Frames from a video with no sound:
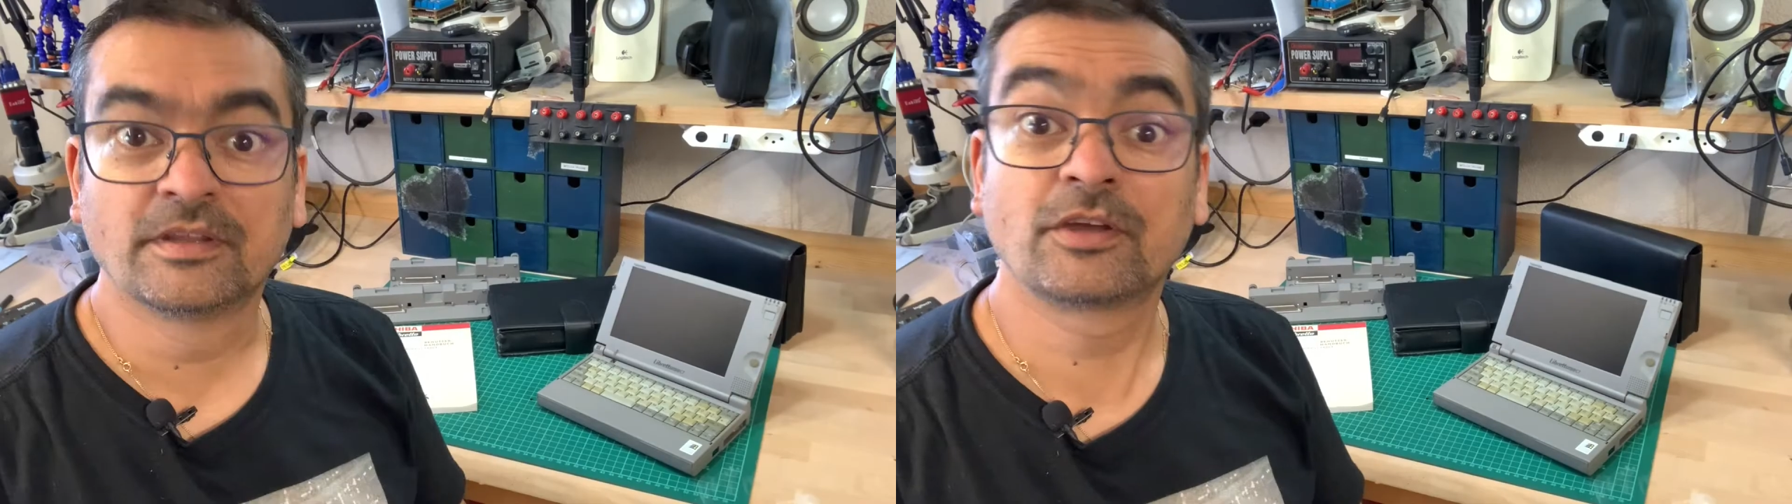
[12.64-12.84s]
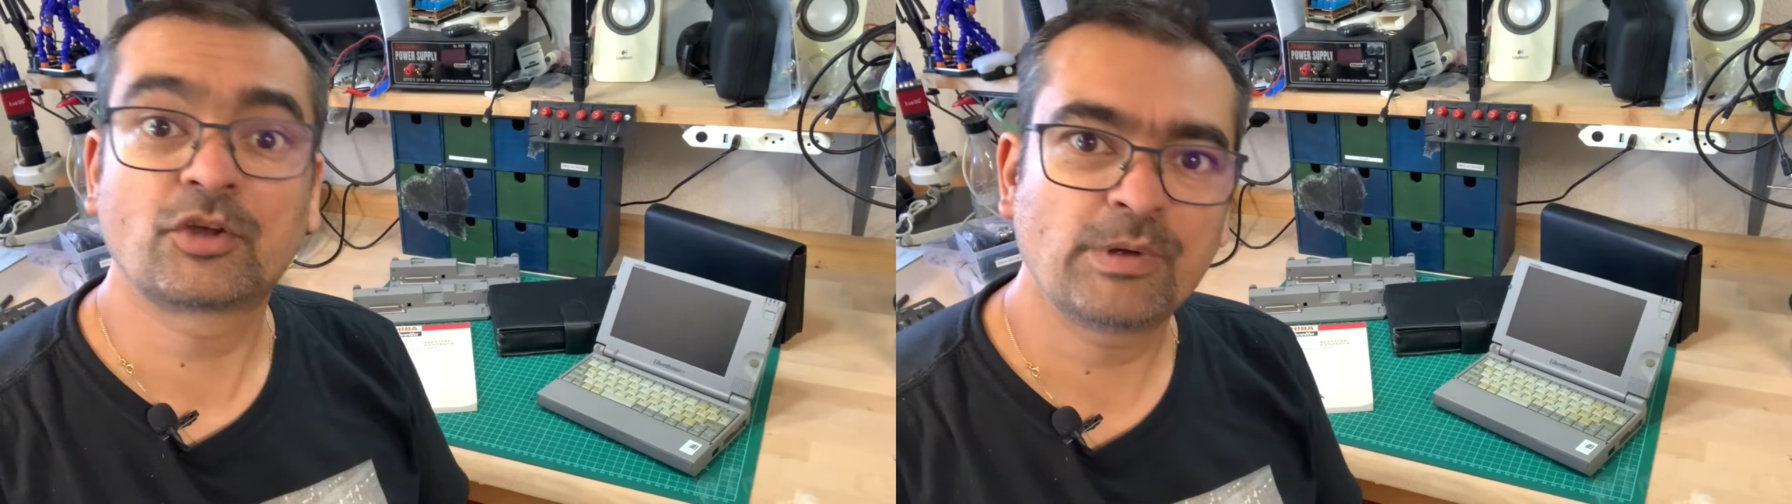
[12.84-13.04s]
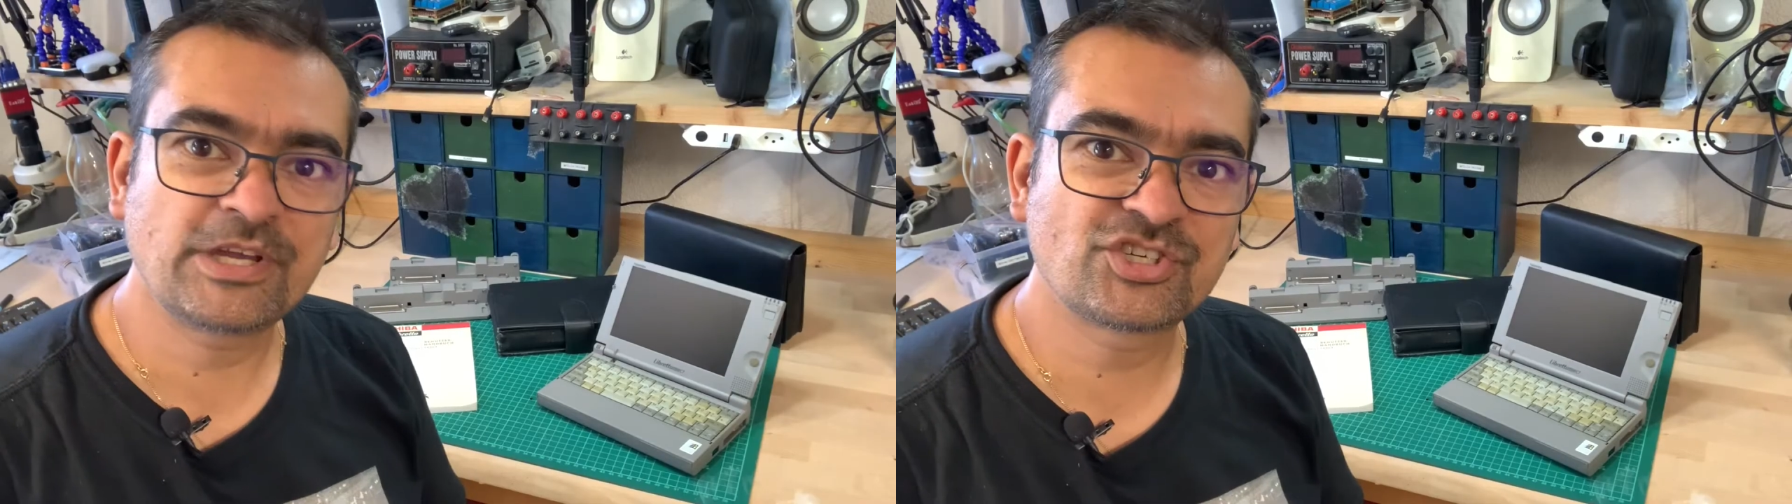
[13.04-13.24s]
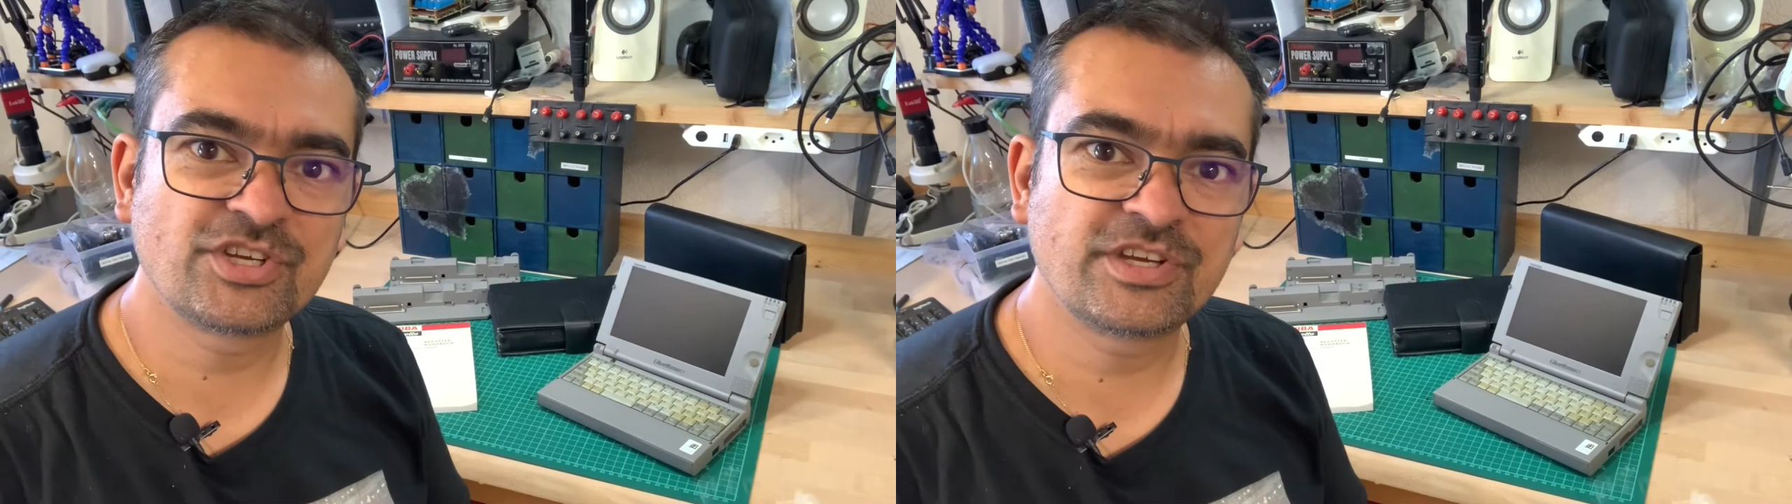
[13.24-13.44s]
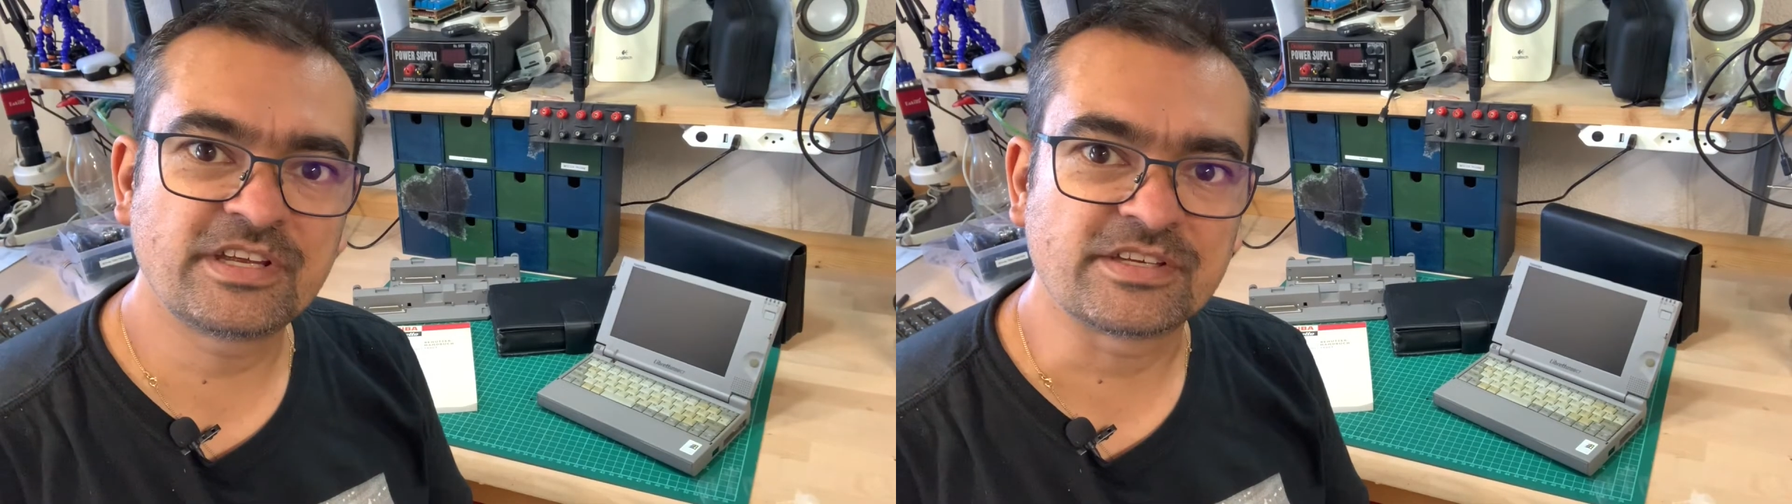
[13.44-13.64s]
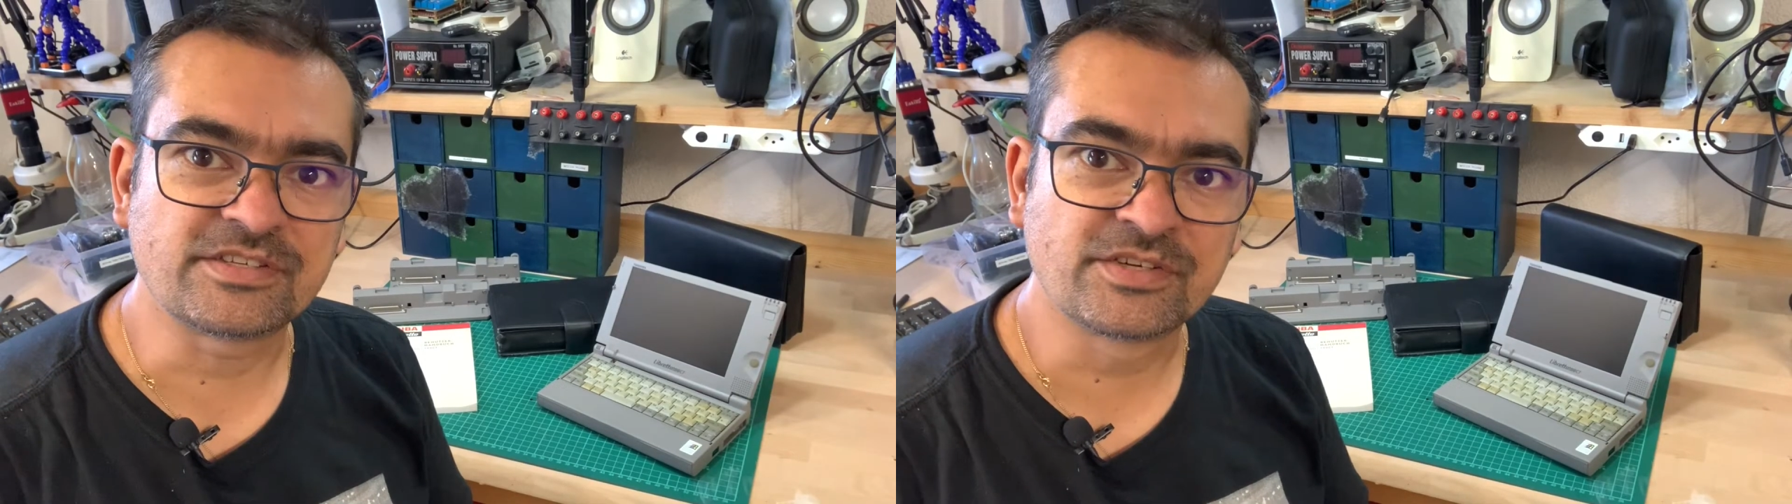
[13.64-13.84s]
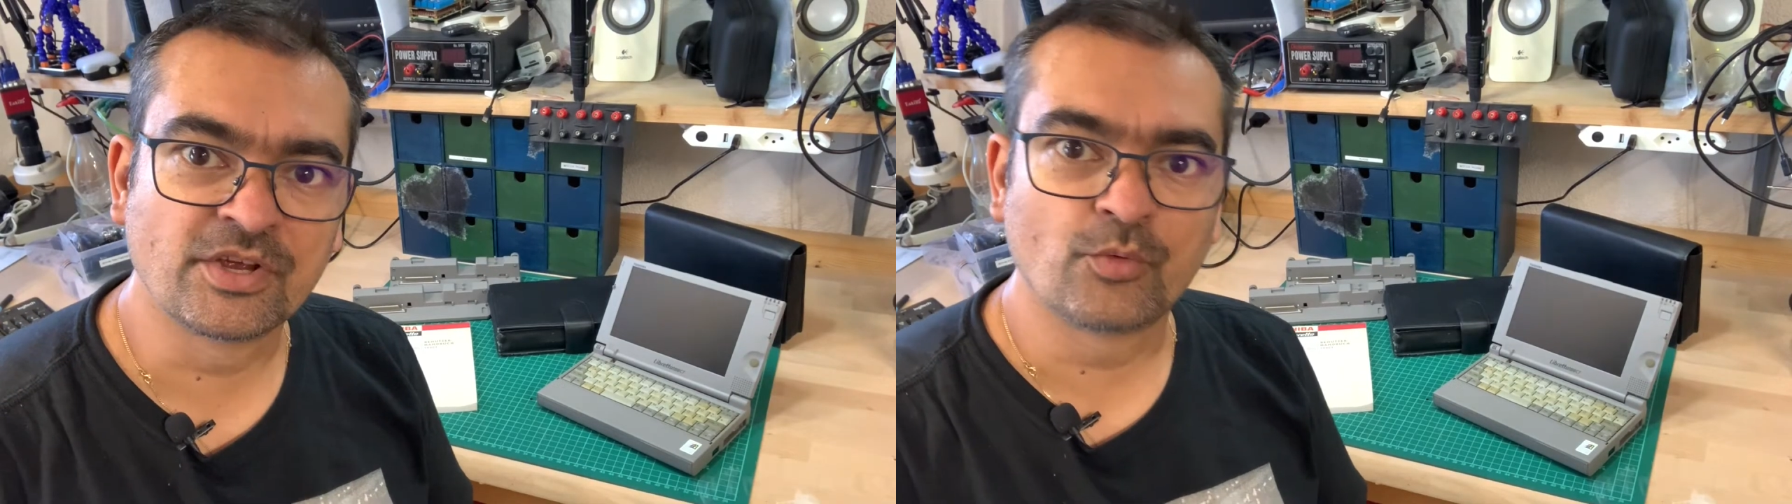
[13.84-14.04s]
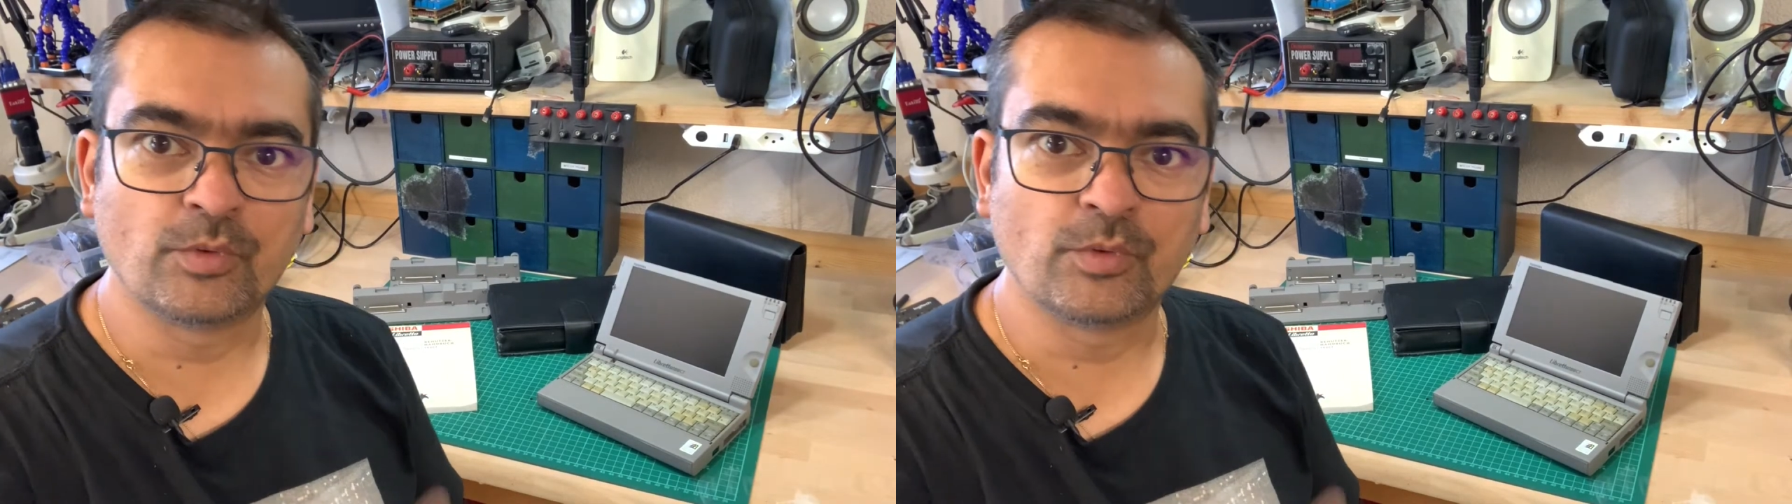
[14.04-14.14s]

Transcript: The question is,